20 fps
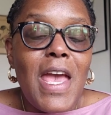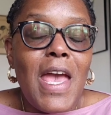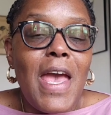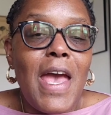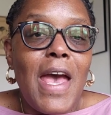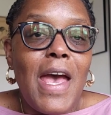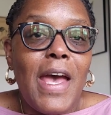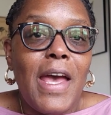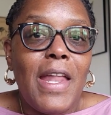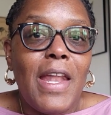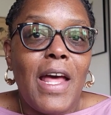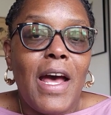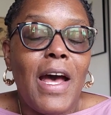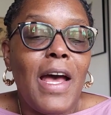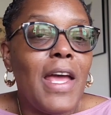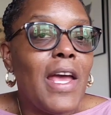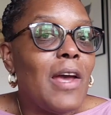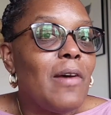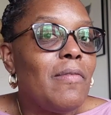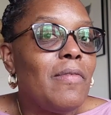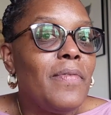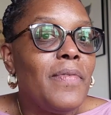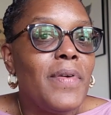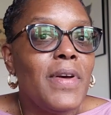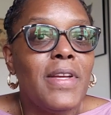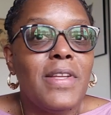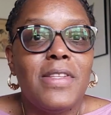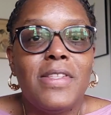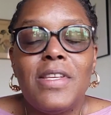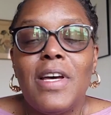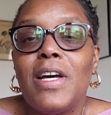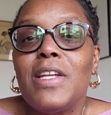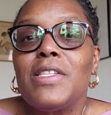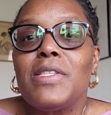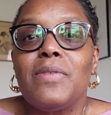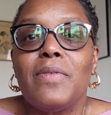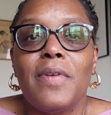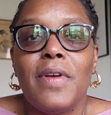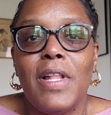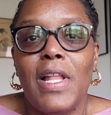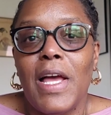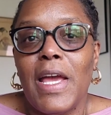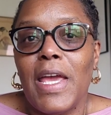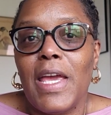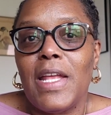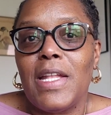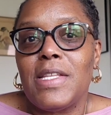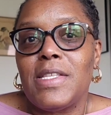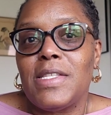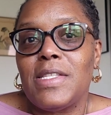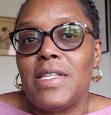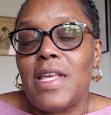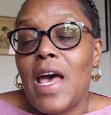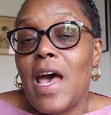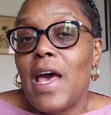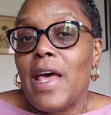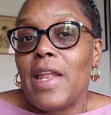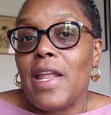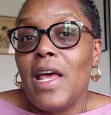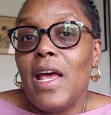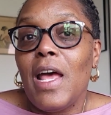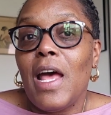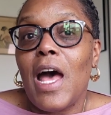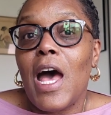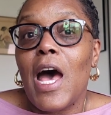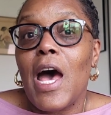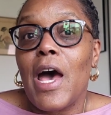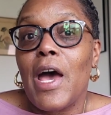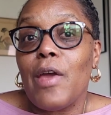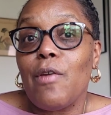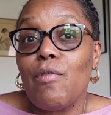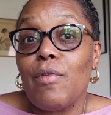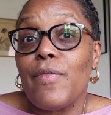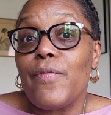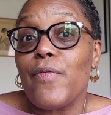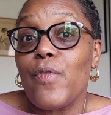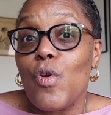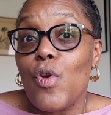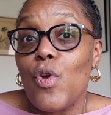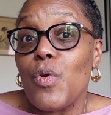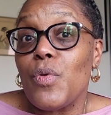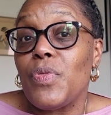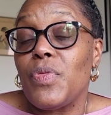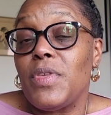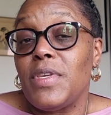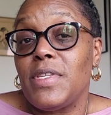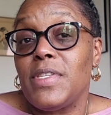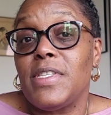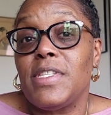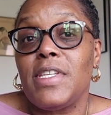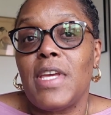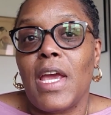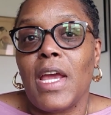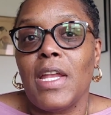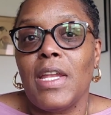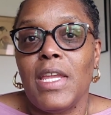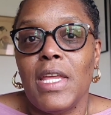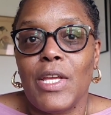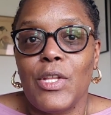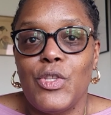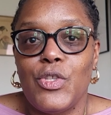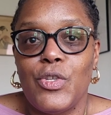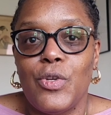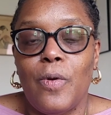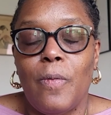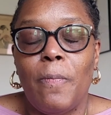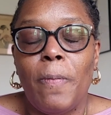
and I have tons of clients that I refer this technique to.